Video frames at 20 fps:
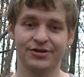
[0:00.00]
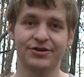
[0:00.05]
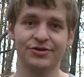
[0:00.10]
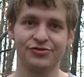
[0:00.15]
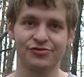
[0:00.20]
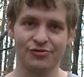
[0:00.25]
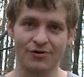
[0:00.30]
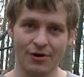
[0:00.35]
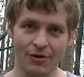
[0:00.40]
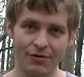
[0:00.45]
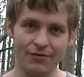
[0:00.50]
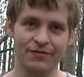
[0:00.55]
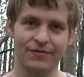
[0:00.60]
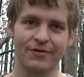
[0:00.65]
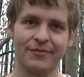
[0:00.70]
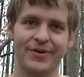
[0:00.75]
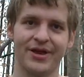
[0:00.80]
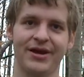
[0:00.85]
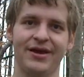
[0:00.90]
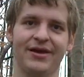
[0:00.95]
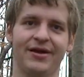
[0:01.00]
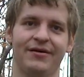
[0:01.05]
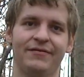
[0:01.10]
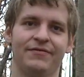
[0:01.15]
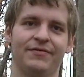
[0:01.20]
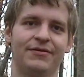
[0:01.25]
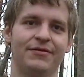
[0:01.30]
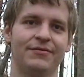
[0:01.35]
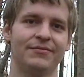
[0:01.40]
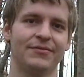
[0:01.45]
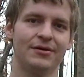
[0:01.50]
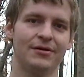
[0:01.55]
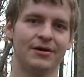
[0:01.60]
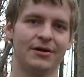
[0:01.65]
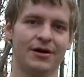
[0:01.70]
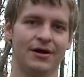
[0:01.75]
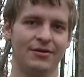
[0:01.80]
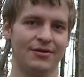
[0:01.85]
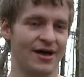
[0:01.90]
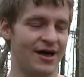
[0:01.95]
to control for many of them.
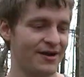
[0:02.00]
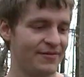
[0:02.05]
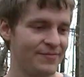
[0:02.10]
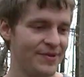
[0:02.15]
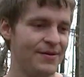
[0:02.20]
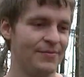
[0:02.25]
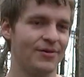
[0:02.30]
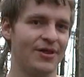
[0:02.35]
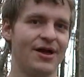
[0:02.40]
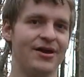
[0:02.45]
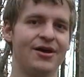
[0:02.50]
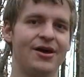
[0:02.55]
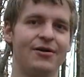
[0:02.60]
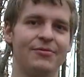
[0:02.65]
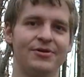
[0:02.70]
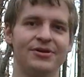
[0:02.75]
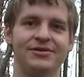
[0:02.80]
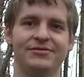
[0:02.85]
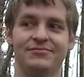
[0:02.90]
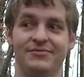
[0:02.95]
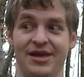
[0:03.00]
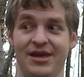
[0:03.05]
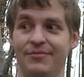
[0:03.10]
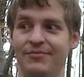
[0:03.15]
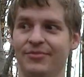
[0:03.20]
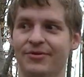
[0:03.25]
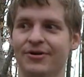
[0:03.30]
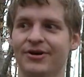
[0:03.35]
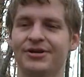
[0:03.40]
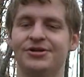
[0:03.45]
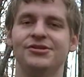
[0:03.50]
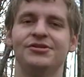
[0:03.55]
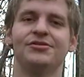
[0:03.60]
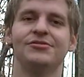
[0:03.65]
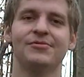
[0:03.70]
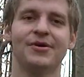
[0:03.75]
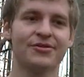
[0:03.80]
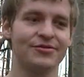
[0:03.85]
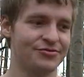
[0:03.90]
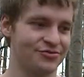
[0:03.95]
A lot of people I know with temper
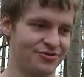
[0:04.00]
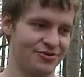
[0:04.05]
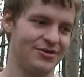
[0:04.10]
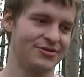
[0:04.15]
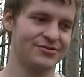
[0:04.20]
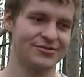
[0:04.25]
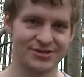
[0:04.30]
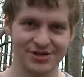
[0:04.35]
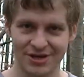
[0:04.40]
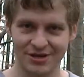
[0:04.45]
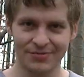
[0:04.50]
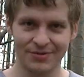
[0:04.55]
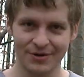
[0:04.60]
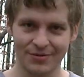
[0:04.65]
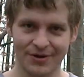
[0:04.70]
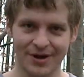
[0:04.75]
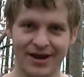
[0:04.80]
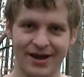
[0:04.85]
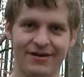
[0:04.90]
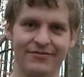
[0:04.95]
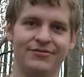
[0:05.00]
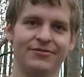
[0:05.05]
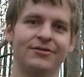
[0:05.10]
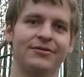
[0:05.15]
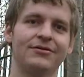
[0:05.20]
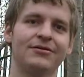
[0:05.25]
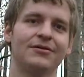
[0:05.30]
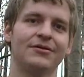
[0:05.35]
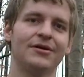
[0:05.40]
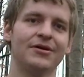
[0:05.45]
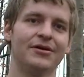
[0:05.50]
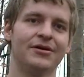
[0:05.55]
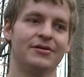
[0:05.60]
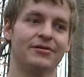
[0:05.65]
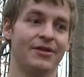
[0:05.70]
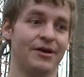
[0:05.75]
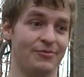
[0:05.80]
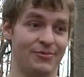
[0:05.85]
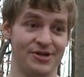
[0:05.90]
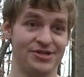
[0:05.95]
issues, whether drunk, sober, whatever,
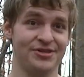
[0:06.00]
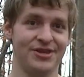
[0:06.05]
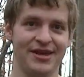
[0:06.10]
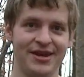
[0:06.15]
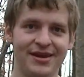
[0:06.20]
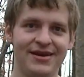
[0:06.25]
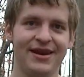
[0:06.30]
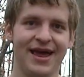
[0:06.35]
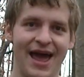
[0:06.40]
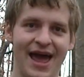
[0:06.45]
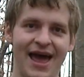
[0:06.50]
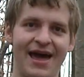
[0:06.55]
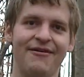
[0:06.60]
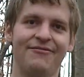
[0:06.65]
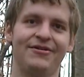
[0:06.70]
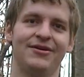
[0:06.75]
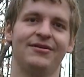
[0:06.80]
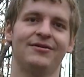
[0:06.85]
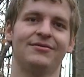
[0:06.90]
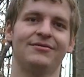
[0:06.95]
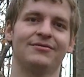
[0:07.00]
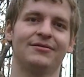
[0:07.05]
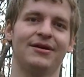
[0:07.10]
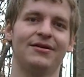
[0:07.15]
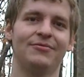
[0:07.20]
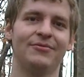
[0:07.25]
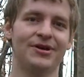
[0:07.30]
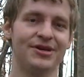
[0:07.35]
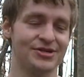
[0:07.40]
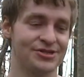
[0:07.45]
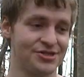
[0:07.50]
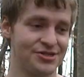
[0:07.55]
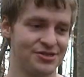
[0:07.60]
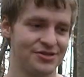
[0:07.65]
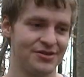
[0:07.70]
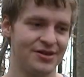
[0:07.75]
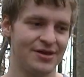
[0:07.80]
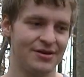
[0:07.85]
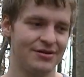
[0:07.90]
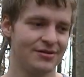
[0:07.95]
they wish they didn't have it. They wish
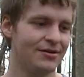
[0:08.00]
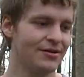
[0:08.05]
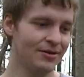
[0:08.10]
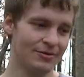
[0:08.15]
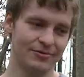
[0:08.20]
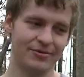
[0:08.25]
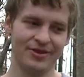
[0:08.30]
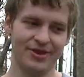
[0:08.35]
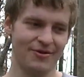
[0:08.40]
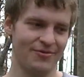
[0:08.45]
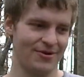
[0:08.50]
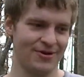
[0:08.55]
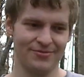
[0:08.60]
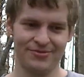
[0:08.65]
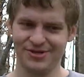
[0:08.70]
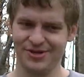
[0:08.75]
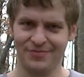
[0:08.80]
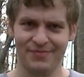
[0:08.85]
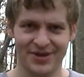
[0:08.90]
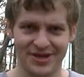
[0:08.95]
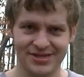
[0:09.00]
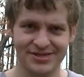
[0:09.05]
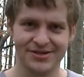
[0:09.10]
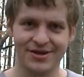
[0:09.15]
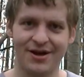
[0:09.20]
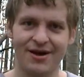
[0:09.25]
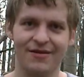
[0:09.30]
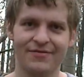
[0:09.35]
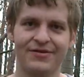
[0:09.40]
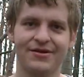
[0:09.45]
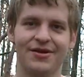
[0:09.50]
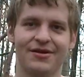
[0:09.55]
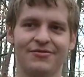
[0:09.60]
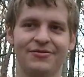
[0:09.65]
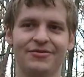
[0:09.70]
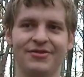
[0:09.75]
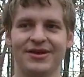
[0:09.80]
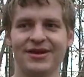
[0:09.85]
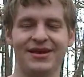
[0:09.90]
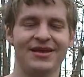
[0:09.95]
that when they weren't so pissed off, you know,
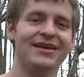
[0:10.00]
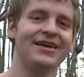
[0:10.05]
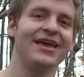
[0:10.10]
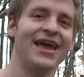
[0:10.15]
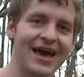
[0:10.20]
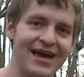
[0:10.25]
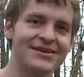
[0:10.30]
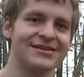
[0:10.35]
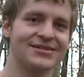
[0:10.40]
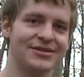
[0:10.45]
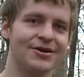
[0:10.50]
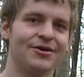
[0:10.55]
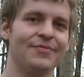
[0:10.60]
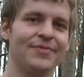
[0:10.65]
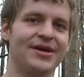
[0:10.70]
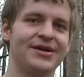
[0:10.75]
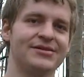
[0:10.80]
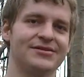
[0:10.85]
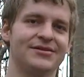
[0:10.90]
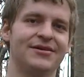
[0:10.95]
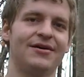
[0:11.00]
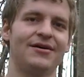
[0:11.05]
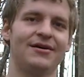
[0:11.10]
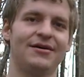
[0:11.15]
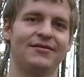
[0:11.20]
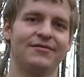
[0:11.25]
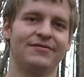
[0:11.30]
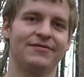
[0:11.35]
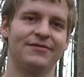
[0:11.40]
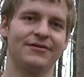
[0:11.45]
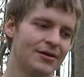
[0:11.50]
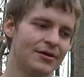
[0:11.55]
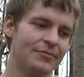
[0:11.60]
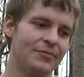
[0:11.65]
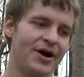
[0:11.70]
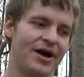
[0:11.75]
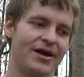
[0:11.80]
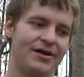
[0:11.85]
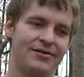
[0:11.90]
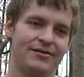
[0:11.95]
that they didn't get so pissed off.
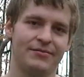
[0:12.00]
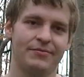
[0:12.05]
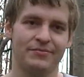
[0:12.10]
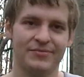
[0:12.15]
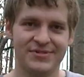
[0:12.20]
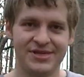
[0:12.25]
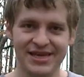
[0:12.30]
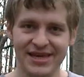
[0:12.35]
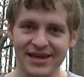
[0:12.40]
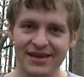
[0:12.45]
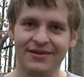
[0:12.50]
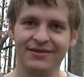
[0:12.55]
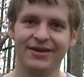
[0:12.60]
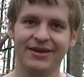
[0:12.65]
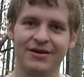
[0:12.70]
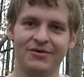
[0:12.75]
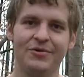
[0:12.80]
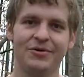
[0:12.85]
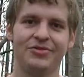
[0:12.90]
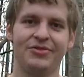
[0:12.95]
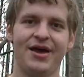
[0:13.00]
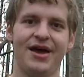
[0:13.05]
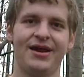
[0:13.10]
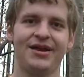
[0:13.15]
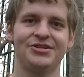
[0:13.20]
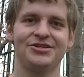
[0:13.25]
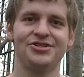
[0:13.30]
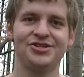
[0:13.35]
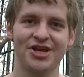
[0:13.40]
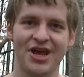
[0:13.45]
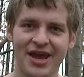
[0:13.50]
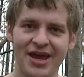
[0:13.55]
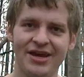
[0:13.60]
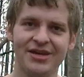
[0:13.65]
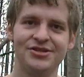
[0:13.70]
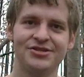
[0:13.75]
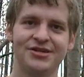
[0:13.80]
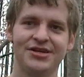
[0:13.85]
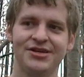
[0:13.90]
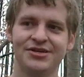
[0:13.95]
But dealing with that has
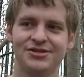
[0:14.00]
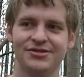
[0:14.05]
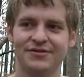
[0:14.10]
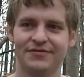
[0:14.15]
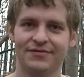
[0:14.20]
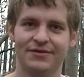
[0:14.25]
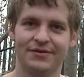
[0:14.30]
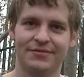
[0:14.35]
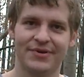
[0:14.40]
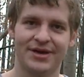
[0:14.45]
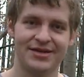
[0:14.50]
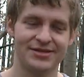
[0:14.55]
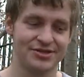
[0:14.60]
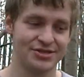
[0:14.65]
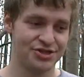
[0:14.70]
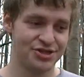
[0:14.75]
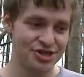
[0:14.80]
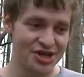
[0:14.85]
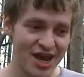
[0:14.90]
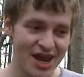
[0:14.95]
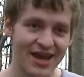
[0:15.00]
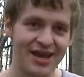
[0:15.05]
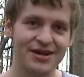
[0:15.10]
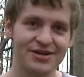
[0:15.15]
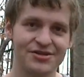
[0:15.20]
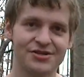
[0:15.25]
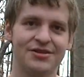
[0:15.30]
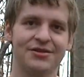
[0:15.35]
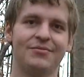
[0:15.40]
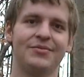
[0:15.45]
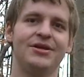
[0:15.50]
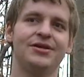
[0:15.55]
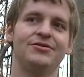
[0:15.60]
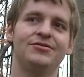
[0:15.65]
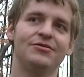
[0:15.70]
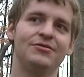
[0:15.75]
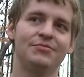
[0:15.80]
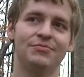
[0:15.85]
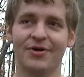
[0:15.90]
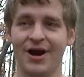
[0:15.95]
changed each of them, has changed them
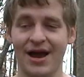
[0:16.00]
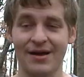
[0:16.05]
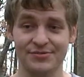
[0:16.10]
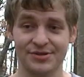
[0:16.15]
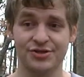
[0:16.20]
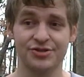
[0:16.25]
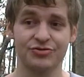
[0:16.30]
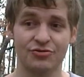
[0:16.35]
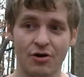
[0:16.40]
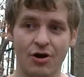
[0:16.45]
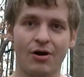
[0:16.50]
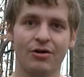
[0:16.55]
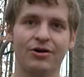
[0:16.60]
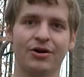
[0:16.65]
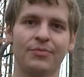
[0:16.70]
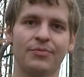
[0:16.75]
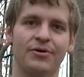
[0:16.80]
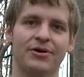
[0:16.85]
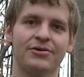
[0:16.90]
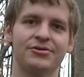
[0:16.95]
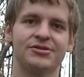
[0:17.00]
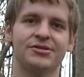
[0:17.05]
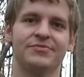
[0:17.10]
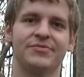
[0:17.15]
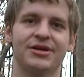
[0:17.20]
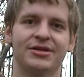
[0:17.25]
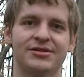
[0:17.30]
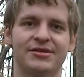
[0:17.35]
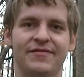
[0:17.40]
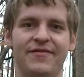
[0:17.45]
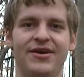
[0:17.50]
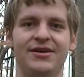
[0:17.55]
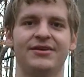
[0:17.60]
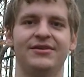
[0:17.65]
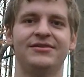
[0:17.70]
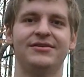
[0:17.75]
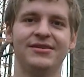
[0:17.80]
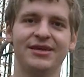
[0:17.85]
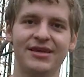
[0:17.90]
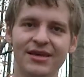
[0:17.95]
into perhaps a stronger person because they've had to
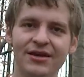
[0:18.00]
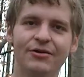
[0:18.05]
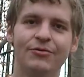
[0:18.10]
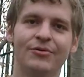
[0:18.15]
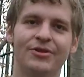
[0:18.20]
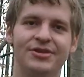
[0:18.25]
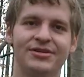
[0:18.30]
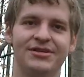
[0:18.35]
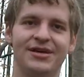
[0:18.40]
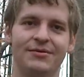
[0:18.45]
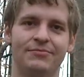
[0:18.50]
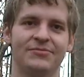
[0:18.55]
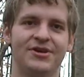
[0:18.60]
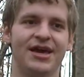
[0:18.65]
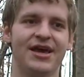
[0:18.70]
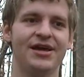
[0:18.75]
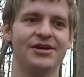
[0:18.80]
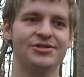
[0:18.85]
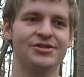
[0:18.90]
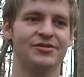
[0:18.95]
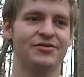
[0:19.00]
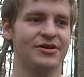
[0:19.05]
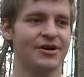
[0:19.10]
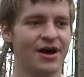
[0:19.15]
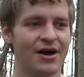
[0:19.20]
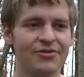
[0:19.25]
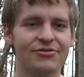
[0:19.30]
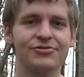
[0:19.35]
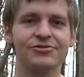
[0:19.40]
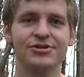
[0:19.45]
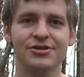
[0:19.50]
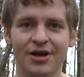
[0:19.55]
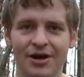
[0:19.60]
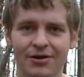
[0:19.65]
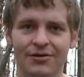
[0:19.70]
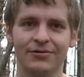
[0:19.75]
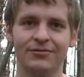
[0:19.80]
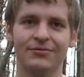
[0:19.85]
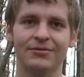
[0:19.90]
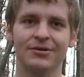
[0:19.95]
deal with a temptation that others
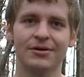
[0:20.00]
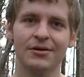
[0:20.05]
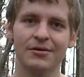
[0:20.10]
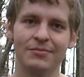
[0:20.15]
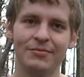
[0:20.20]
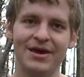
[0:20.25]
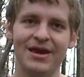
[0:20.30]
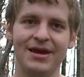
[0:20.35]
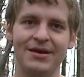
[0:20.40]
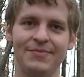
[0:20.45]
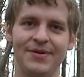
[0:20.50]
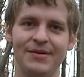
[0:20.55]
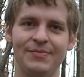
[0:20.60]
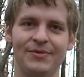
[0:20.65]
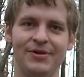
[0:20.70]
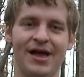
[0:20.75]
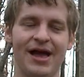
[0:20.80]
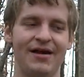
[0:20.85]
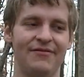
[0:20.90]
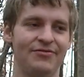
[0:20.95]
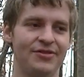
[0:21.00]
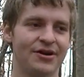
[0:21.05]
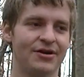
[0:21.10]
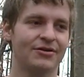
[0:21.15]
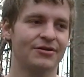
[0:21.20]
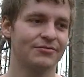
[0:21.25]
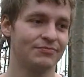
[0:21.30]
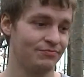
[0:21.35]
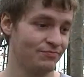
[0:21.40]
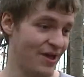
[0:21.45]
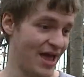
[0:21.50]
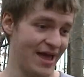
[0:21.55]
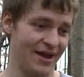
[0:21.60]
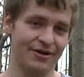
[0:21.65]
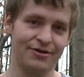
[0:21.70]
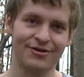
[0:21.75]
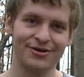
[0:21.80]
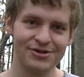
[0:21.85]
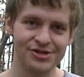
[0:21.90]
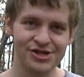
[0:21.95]
don't. Many people have their
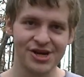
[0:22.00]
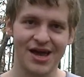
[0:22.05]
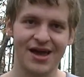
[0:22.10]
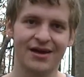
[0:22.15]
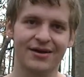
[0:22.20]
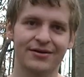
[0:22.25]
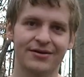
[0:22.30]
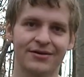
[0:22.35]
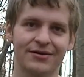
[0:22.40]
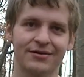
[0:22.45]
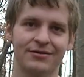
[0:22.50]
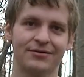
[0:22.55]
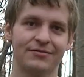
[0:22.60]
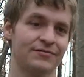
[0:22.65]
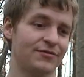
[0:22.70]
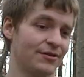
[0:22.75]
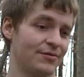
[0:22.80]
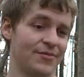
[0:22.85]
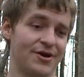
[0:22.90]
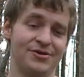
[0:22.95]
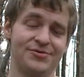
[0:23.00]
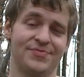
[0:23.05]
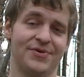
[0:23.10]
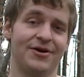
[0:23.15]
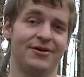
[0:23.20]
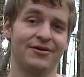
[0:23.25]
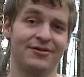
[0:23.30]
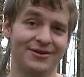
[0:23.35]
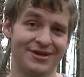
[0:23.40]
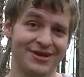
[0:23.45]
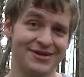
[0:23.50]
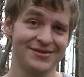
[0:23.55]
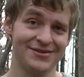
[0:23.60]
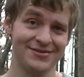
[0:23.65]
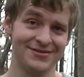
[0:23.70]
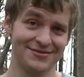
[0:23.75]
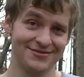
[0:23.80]
anger in check, for the most part at least.